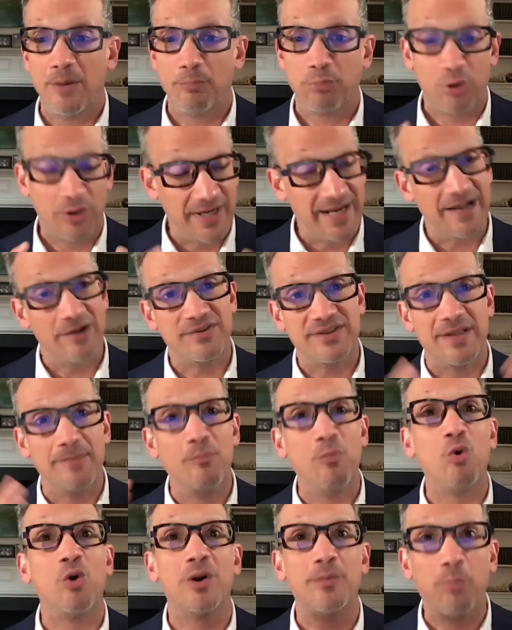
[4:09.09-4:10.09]
pronounced and
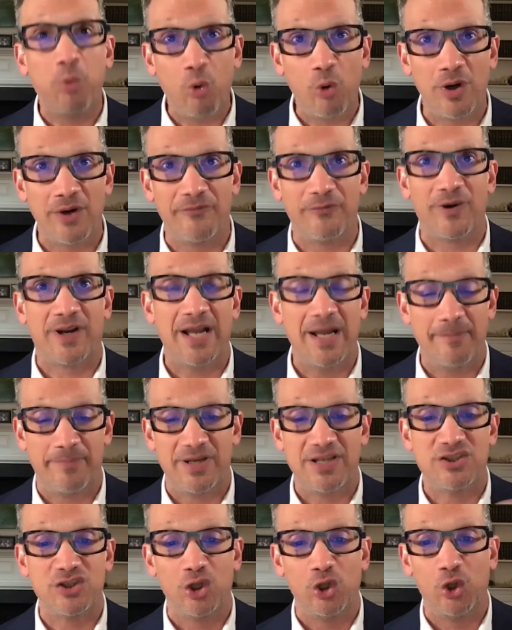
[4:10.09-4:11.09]
more important for
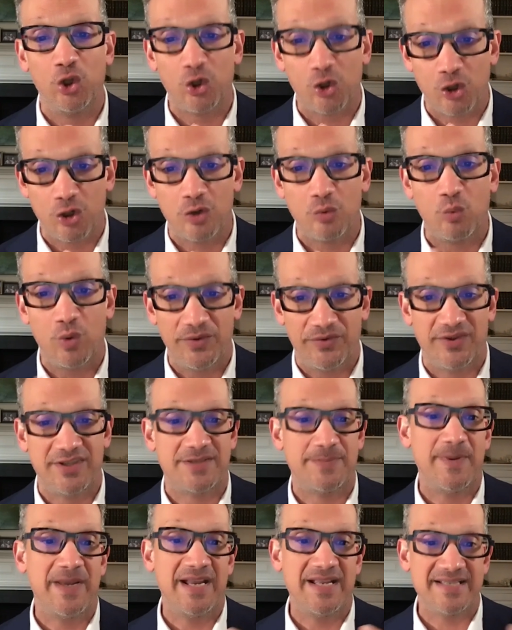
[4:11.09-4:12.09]
companies to learn what this
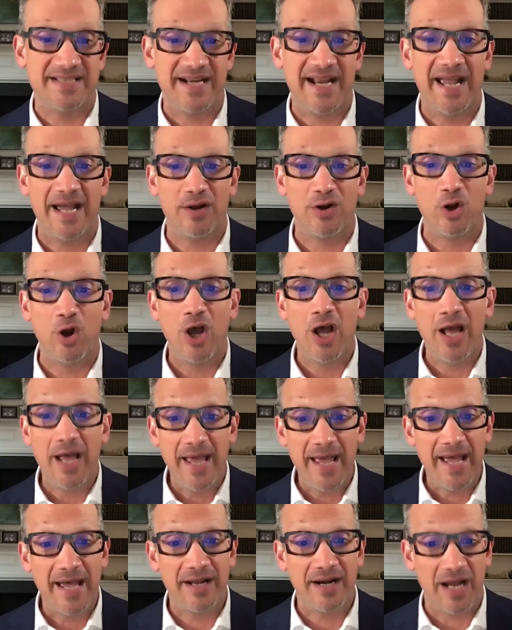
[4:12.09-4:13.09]
means and how to
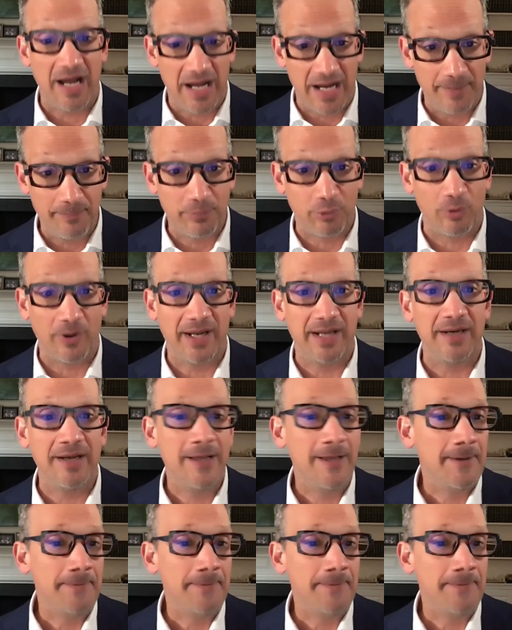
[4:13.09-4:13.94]
operate.